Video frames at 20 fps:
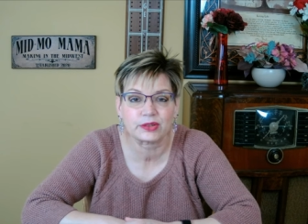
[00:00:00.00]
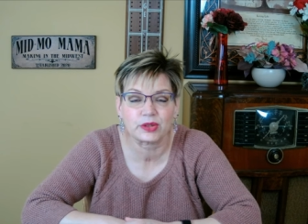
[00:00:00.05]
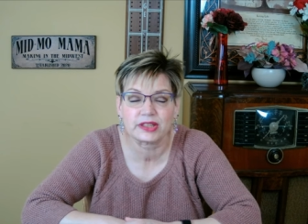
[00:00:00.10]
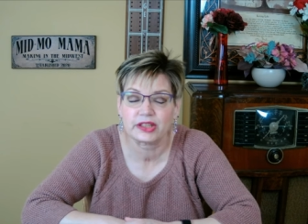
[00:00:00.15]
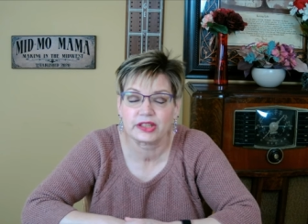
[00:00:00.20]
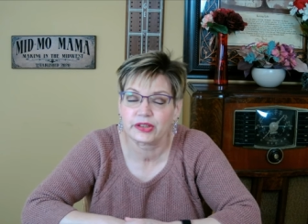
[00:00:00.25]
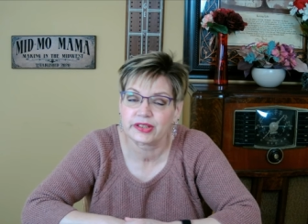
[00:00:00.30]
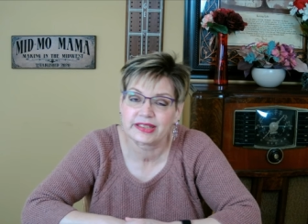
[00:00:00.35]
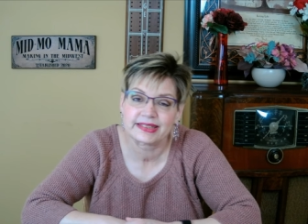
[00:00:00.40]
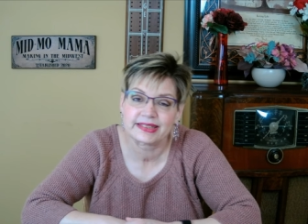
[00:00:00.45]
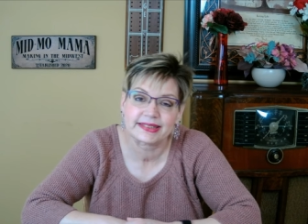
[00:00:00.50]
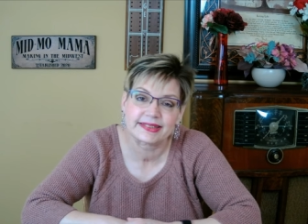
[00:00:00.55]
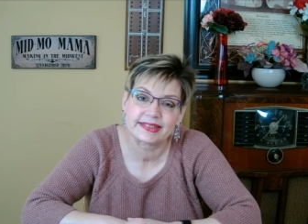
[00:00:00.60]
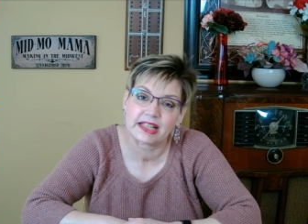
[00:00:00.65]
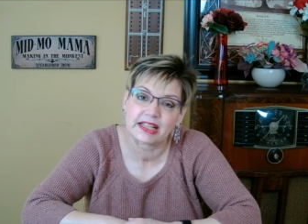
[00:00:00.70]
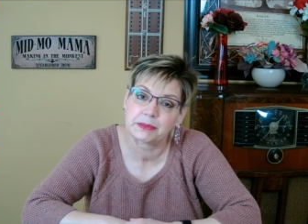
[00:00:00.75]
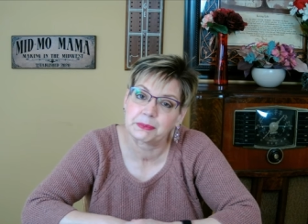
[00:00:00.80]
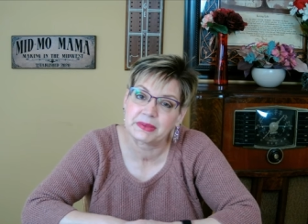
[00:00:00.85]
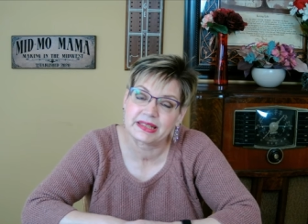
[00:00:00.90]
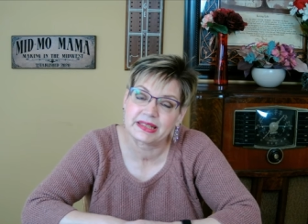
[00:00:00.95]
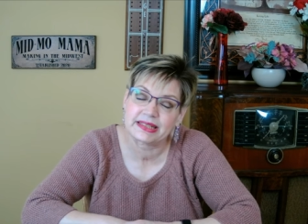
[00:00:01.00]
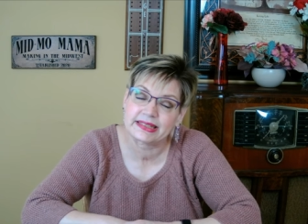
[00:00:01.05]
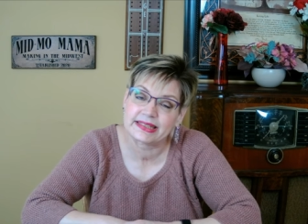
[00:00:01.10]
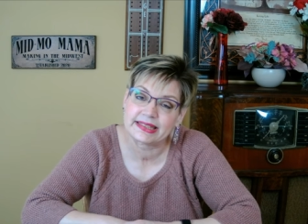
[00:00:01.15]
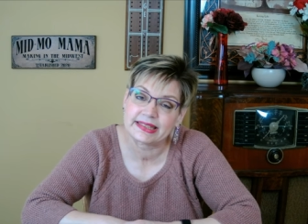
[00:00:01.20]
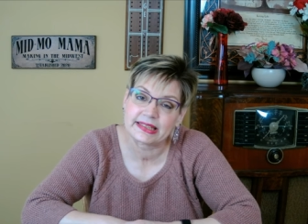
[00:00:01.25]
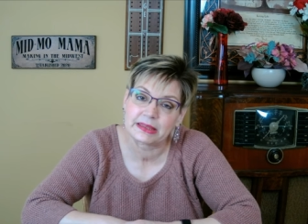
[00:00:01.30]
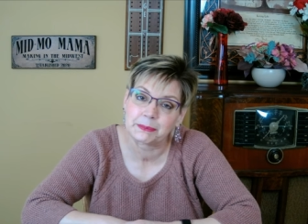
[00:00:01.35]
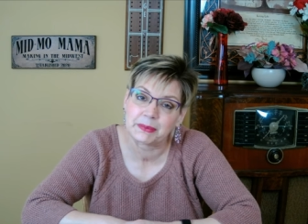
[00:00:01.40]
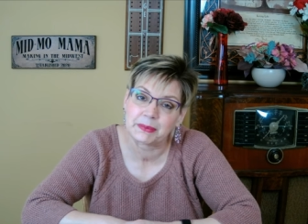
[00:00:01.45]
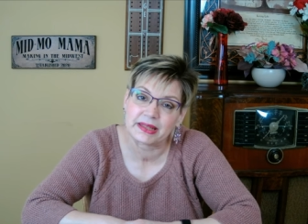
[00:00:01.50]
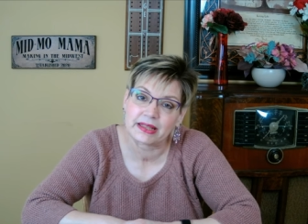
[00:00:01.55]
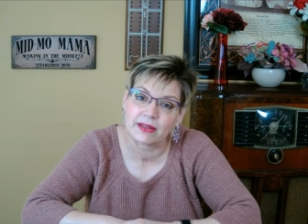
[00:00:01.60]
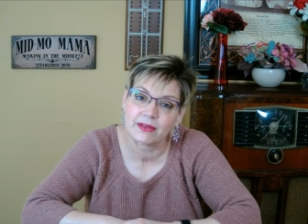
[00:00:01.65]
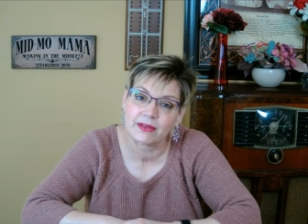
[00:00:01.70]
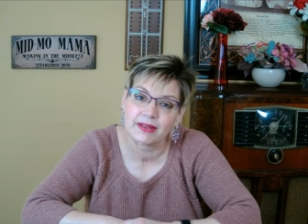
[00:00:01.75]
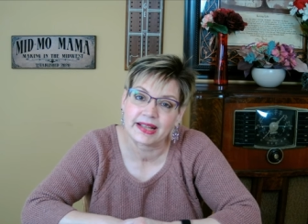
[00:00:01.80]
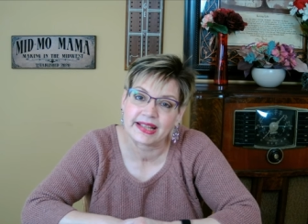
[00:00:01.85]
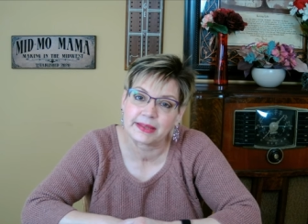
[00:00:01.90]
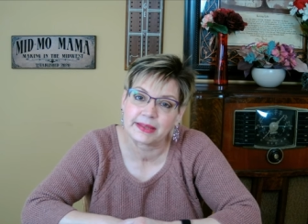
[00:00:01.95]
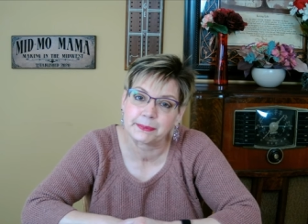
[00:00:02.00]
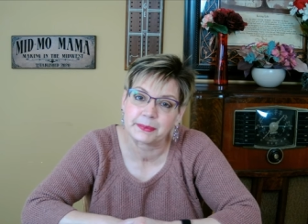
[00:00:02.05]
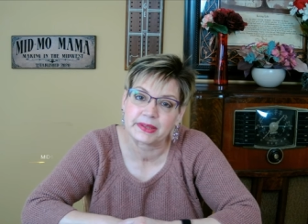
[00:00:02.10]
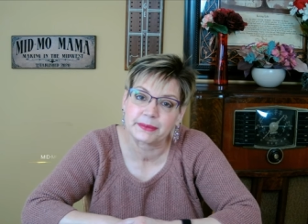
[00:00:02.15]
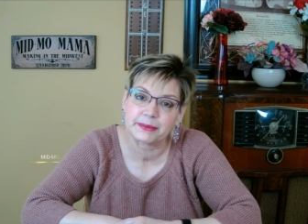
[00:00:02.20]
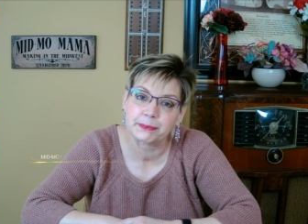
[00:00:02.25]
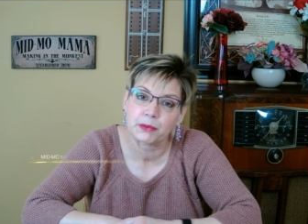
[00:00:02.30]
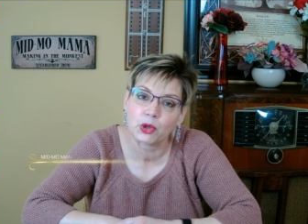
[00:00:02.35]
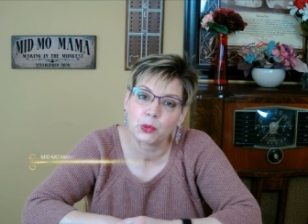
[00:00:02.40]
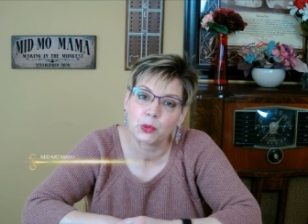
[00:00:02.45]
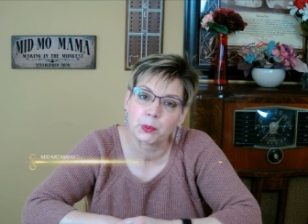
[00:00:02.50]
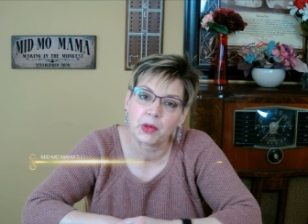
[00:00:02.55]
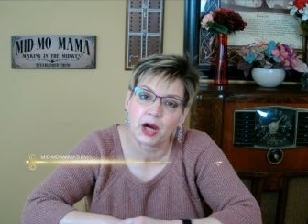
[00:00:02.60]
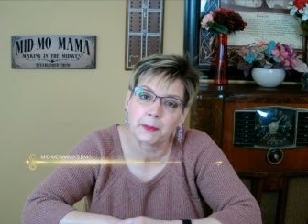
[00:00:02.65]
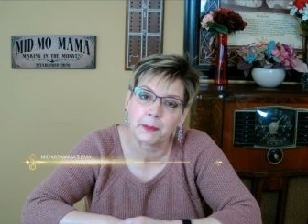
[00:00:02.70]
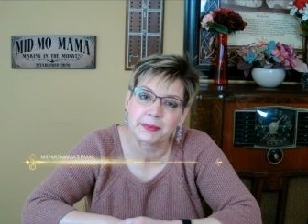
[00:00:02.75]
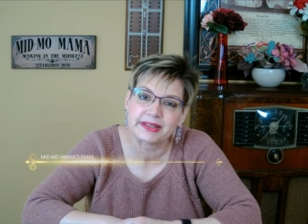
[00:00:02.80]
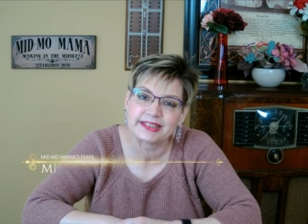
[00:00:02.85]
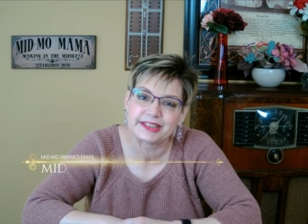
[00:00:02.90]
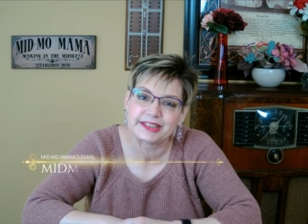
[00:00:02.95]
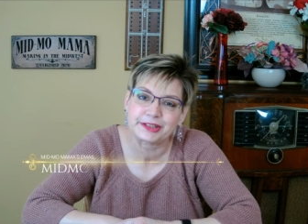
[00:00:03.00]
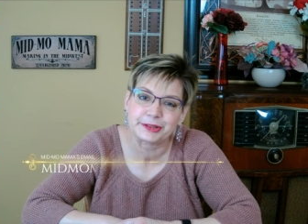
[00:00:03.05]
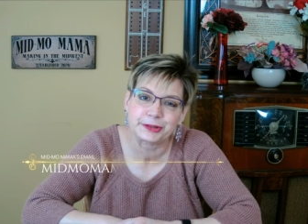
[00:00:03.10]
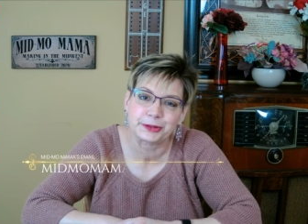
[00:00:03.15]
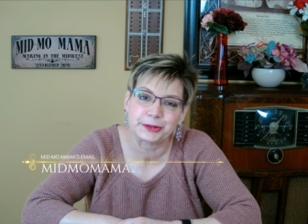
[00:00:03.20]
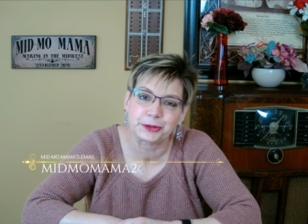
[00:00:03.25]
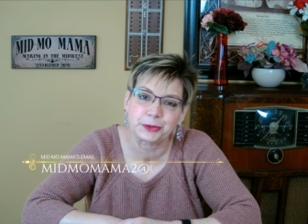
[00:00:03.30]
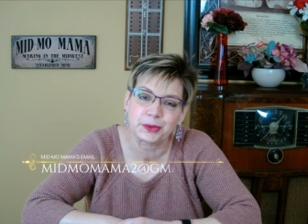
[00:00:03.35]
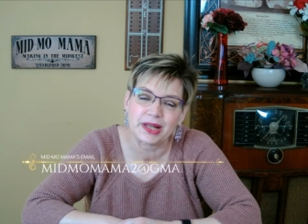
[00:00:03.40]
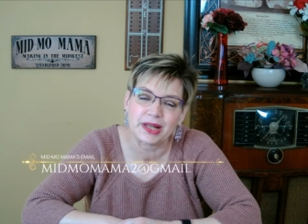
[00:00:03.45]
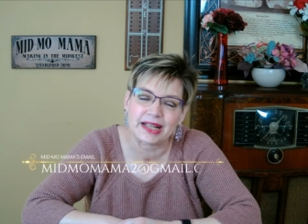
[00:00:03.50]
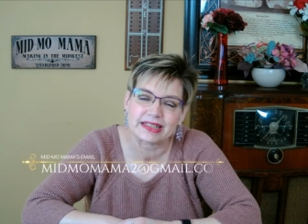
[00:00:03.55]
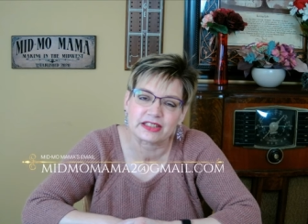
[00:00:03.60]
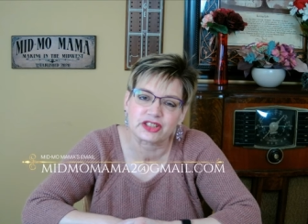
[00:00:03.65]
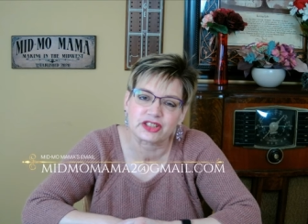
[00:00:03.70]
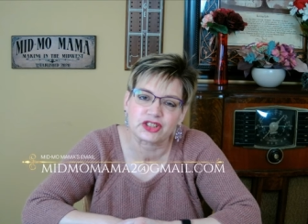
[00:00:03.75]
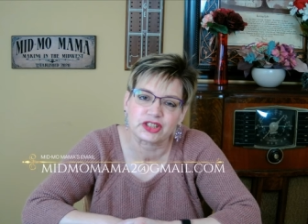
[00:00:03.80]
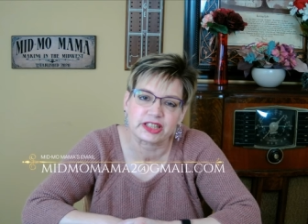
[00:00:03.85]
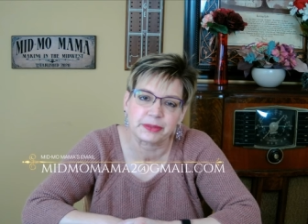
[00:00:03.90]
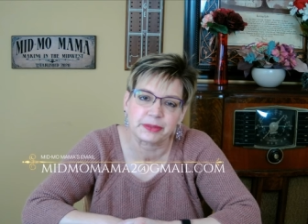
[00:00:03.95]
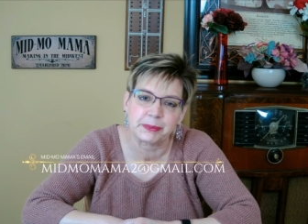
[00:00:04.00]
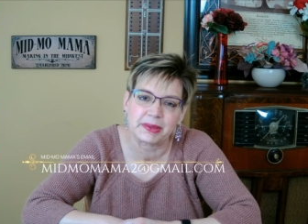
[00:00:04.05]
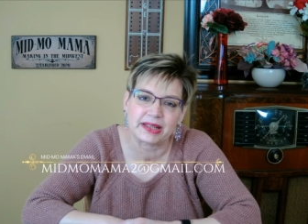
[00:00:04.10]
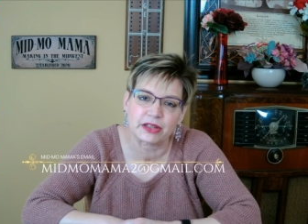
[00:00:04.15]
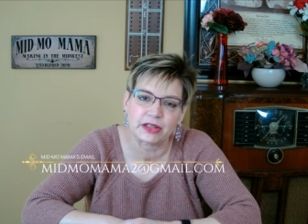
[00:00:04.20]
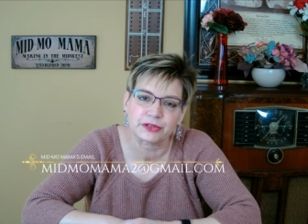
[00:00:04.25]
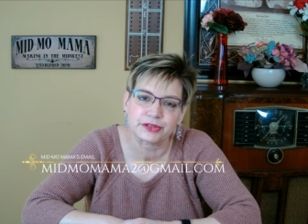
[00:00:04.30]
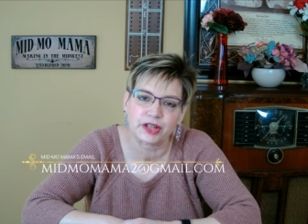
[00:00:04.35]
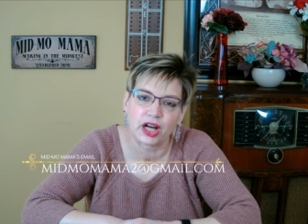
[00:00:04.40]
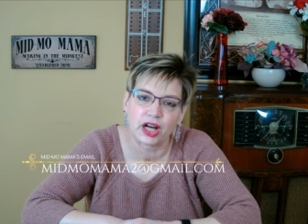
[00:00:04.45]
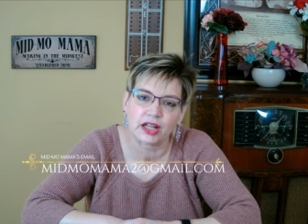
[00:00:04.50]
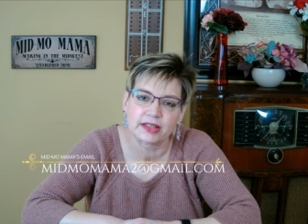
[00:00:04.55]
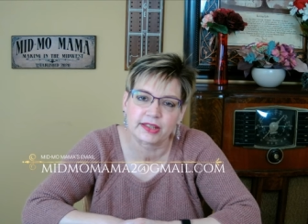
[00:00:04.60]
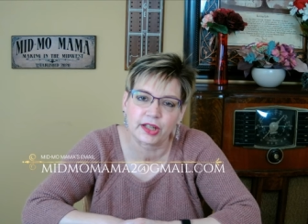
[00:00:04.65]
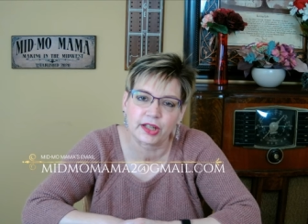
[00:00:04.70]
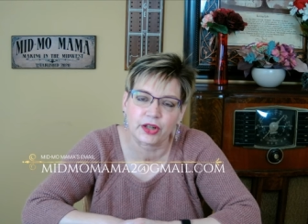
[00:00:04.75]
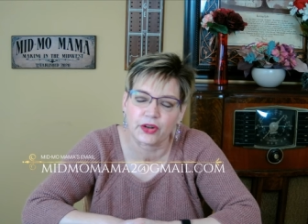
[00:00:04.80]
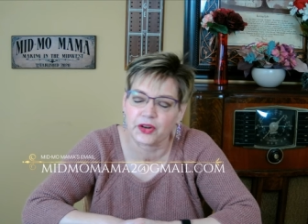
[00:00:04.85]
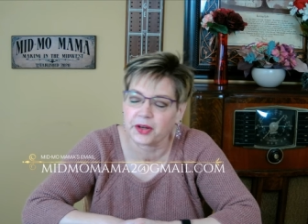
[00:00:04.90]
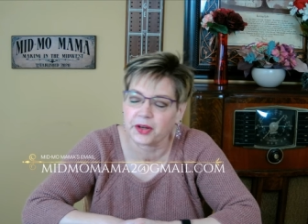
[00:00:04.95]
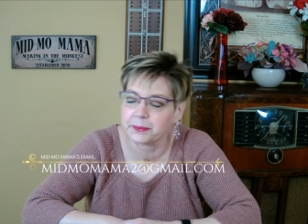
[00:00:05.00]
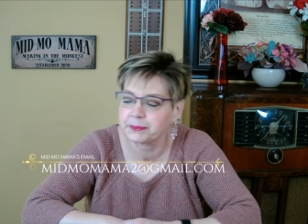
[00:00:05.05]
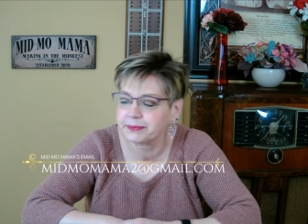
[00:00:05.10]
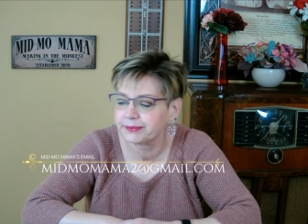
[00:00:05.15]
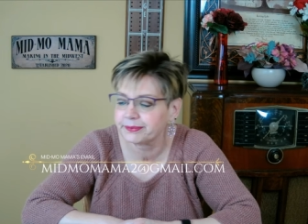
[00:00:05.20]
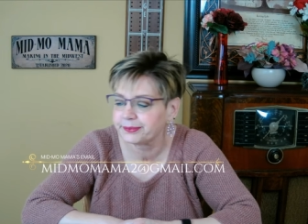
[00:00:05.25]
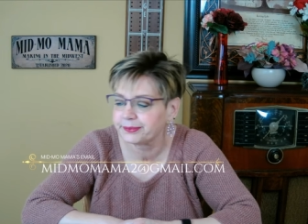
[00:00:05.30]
or you can send me an email at midmomama2 at gmail.com.